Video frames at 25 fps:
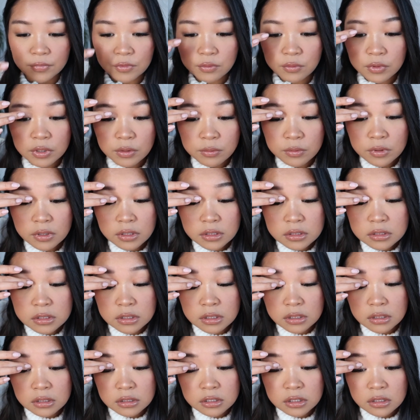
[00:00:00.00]
we were
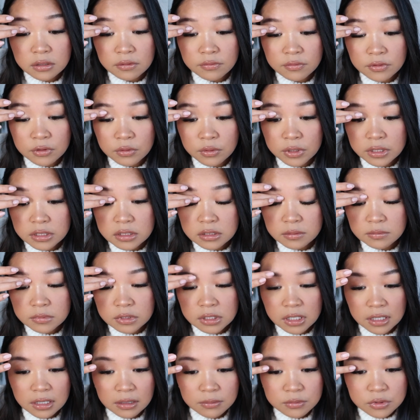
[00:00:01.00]
seeing each other for quite some
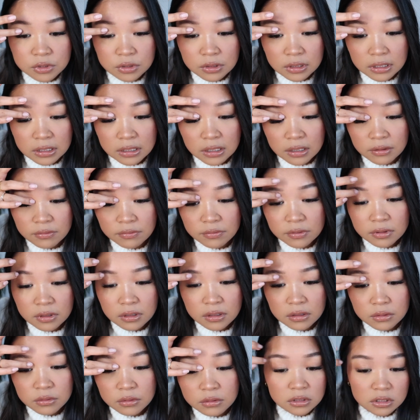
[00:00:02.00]
time. So like I feel
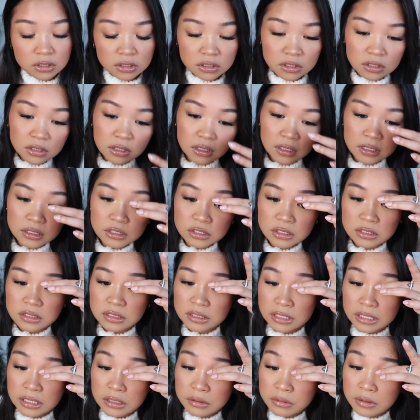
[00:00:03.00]
like essentially like just
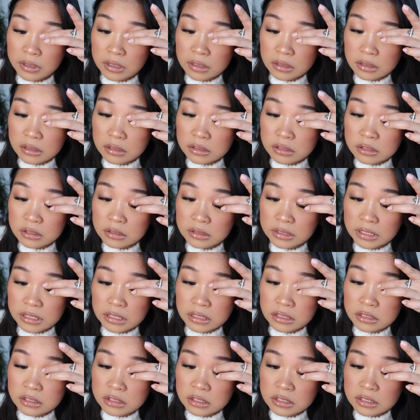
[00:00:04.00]
dating, right? Like
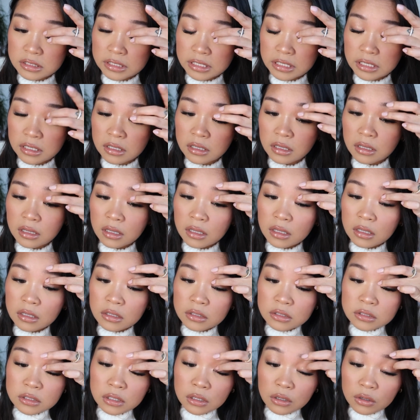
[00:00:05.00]
dating is just dating.
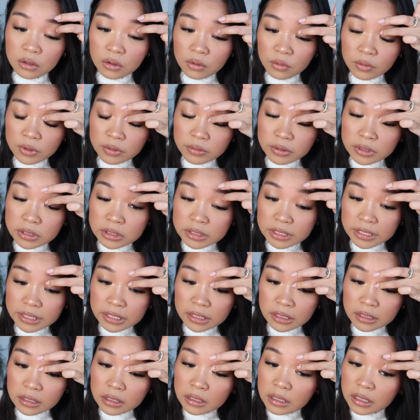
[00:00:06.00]
So we were
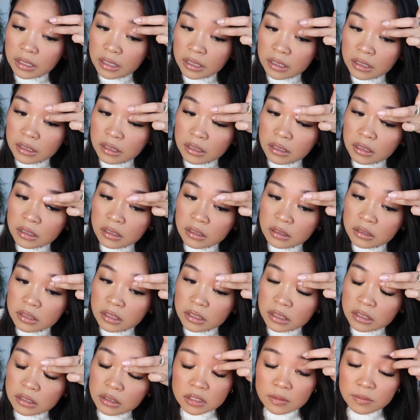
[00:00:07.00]
dating and
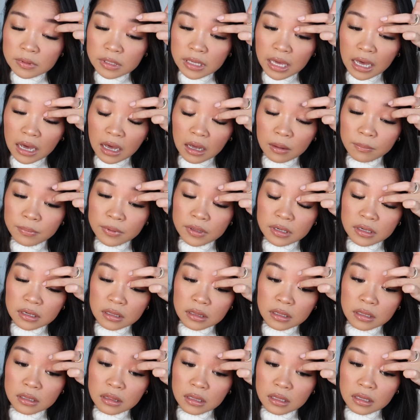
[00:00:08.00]
something happened, and
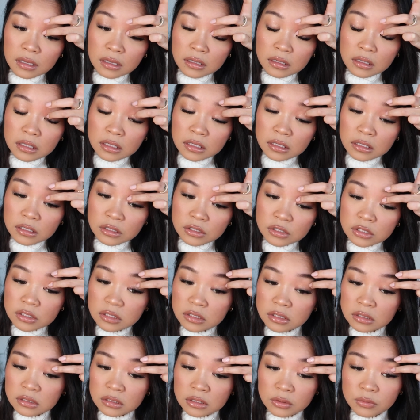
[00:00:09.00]
then like he
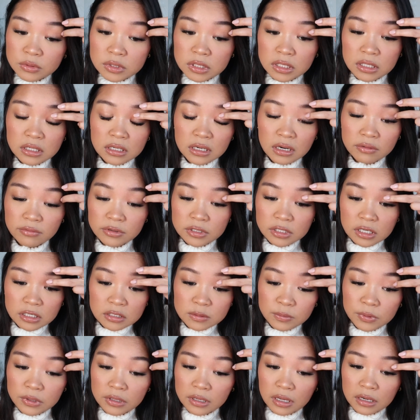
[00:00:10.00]
was like, never
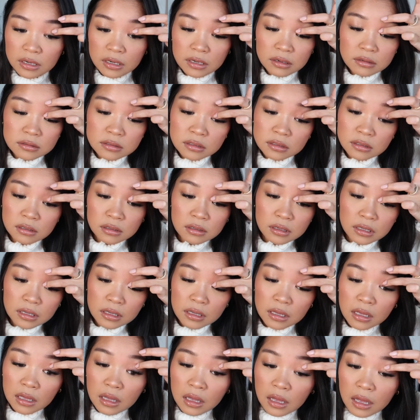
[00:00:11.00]
text me again, and I was like, okay.
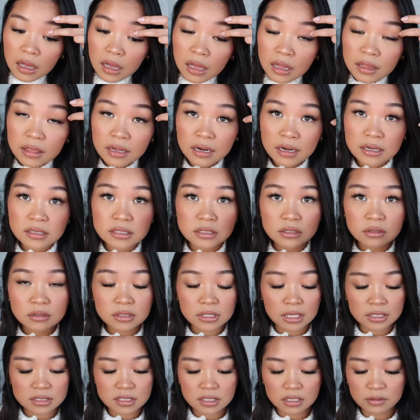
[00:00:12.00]
And then I still
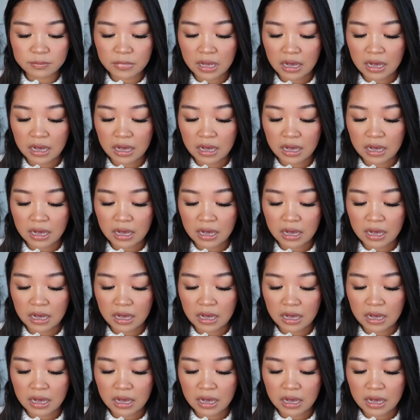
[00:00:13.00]
texted him